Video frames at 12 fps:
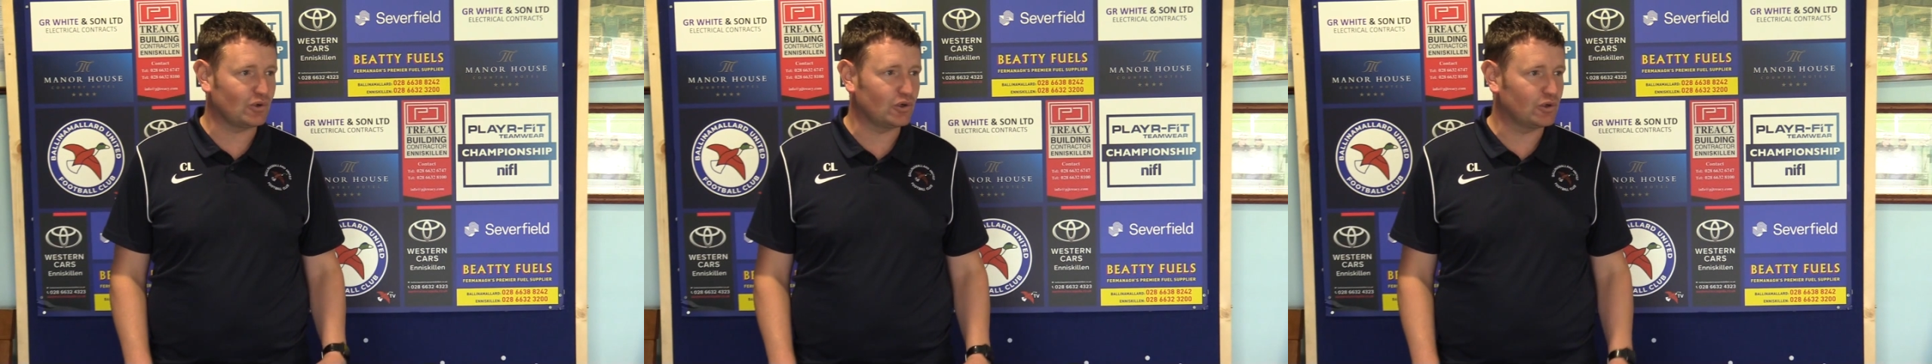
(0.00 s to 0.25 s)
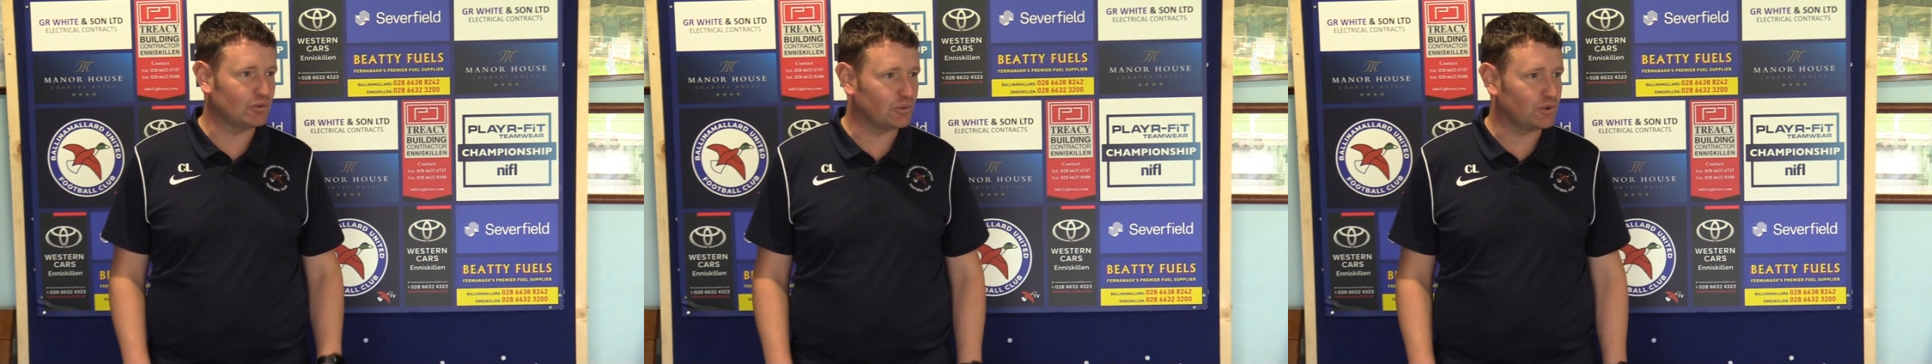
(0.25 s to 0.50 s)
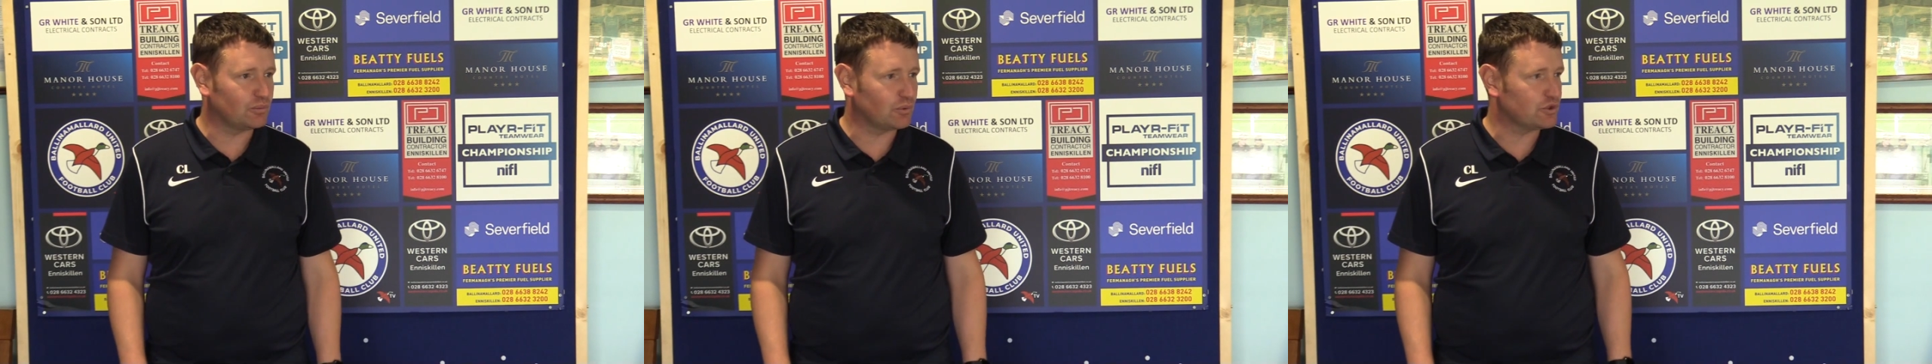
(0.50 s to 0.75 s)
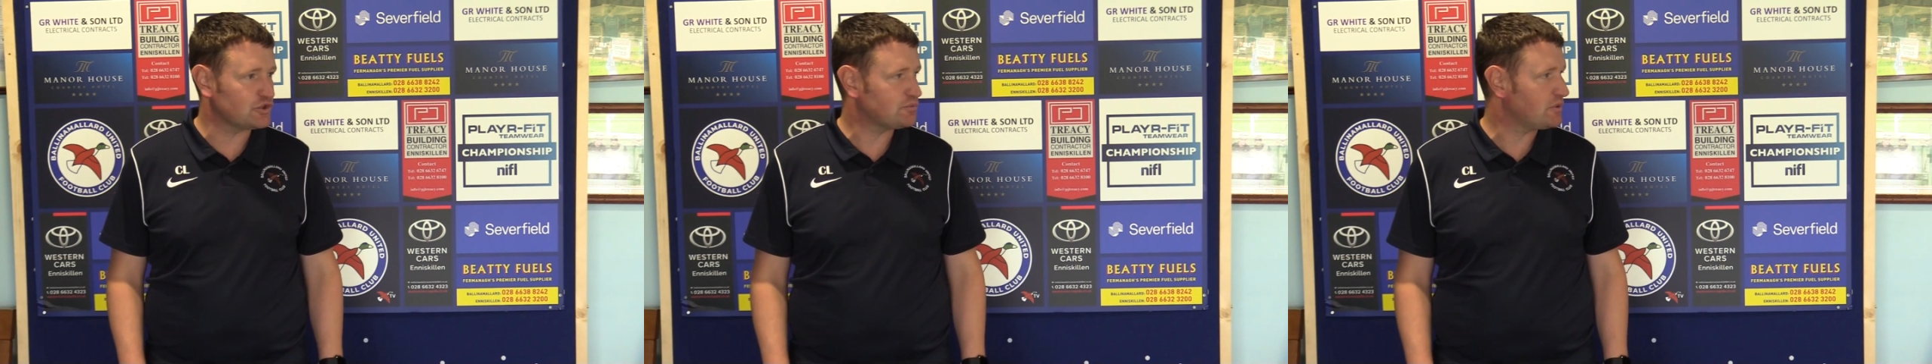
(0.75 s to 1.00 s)
or
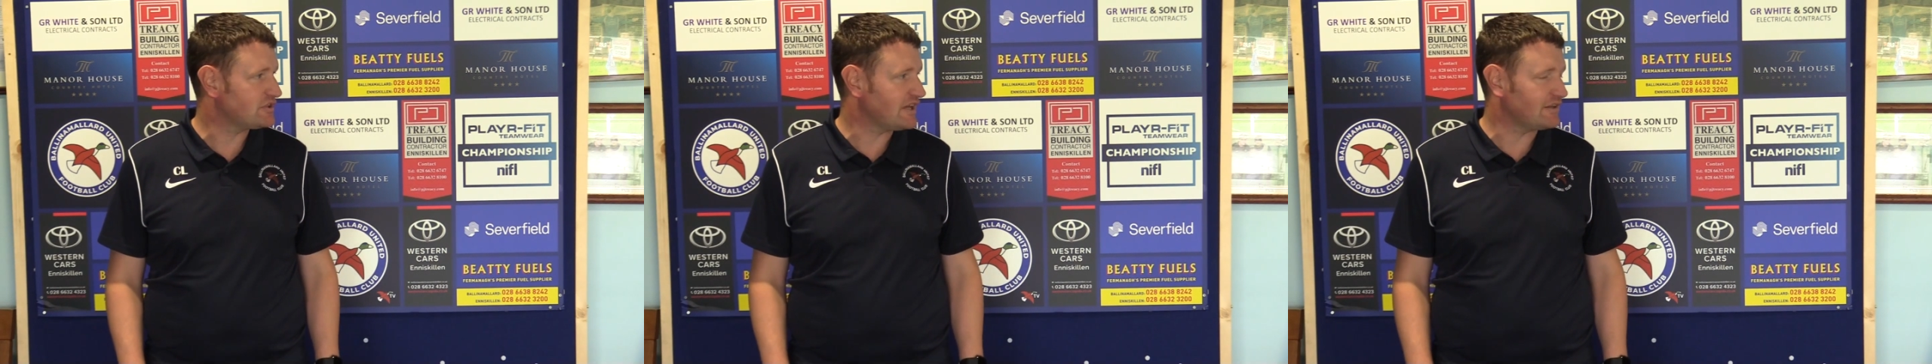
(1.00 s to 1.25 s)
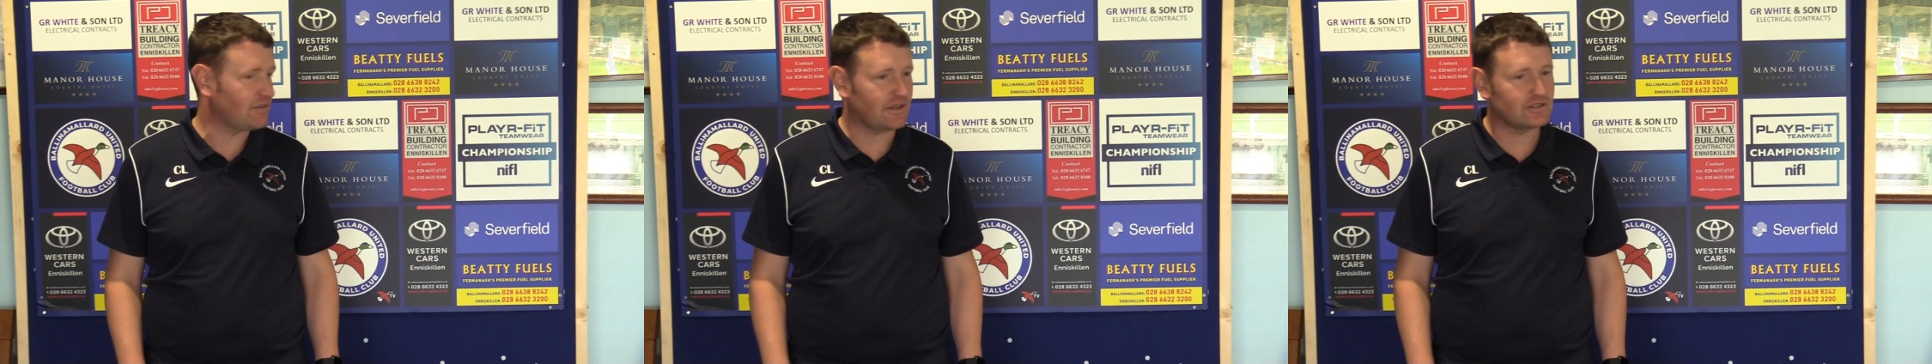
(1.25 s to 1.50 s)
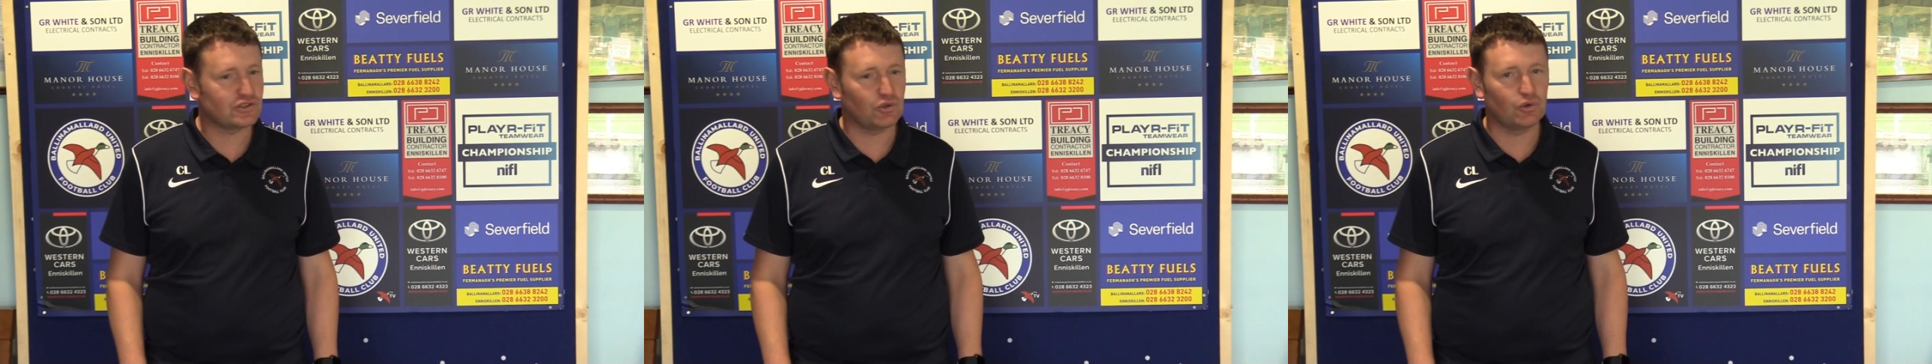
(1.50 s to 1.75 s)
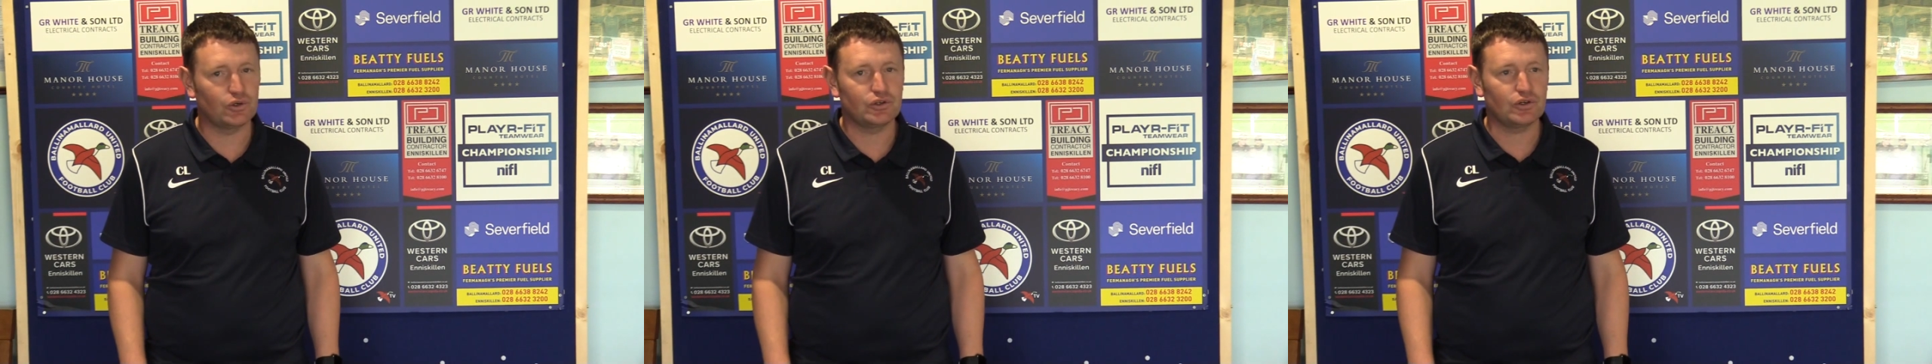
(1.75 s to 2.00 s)
we're just presenting things
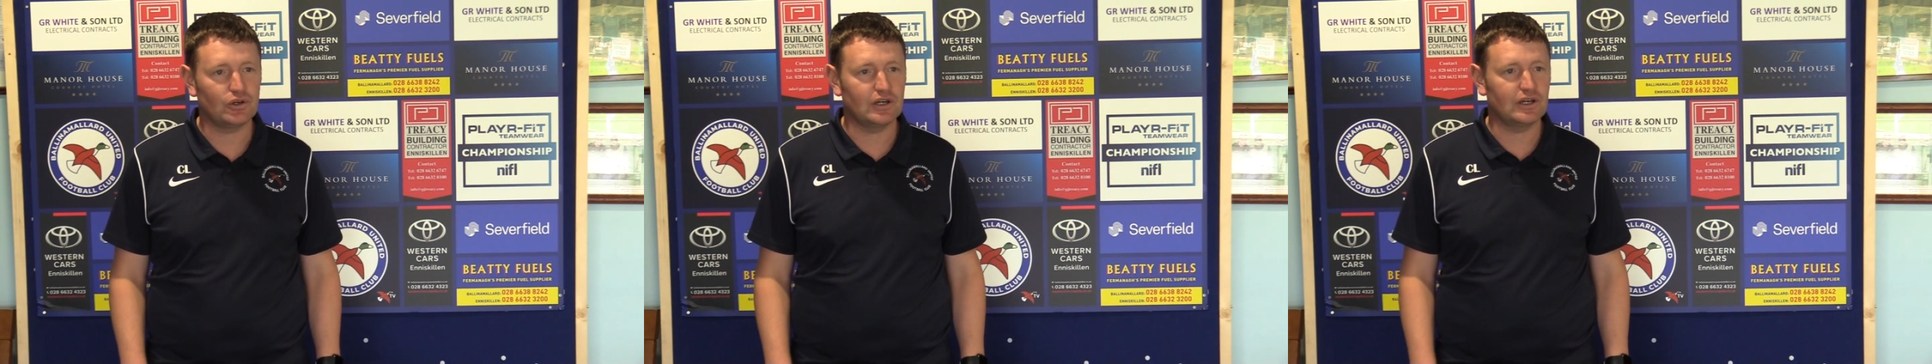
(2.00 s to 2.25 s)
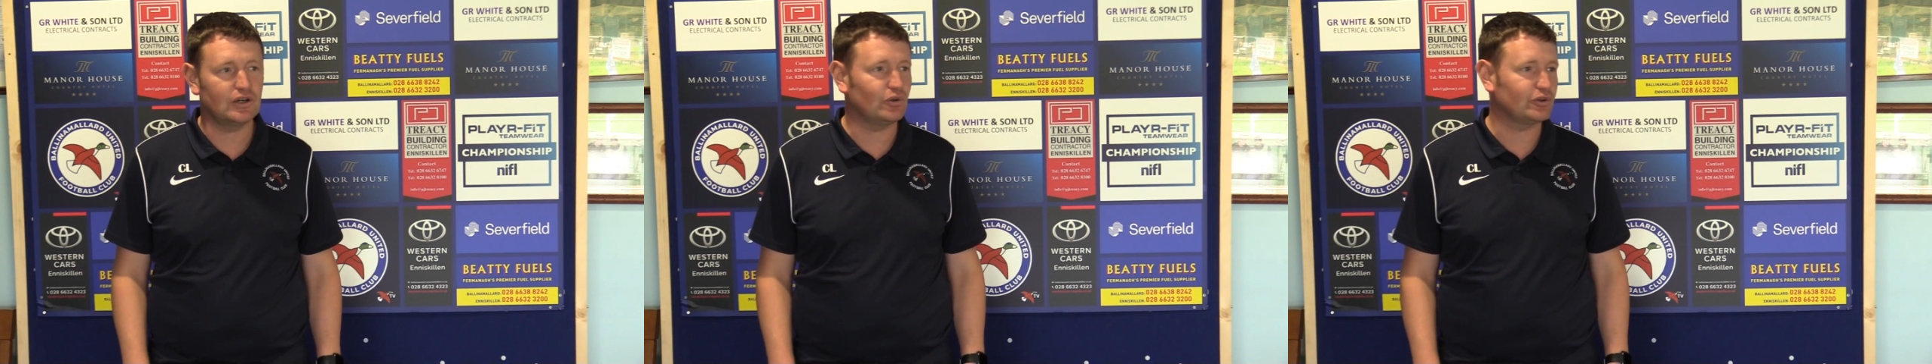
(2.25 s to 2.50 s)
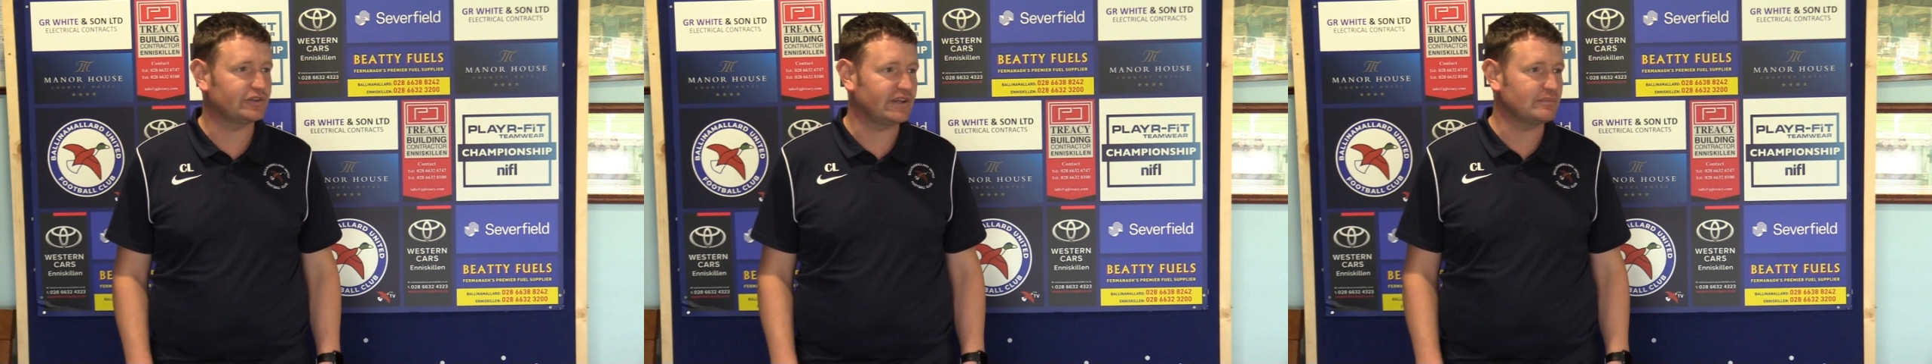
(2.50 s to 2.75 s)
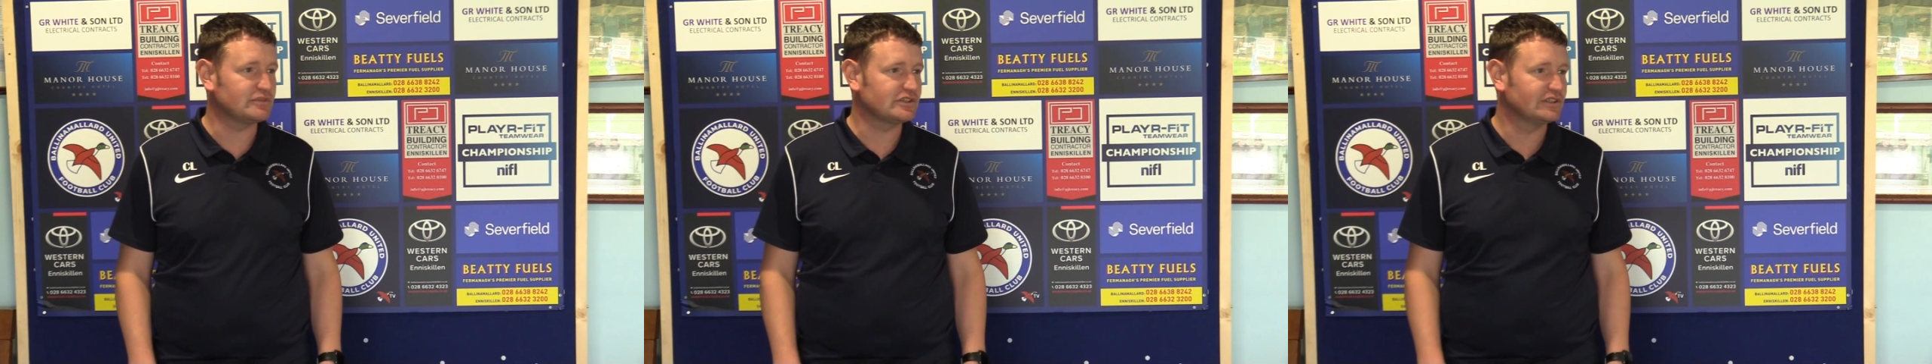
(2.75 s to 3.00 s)
to other teams.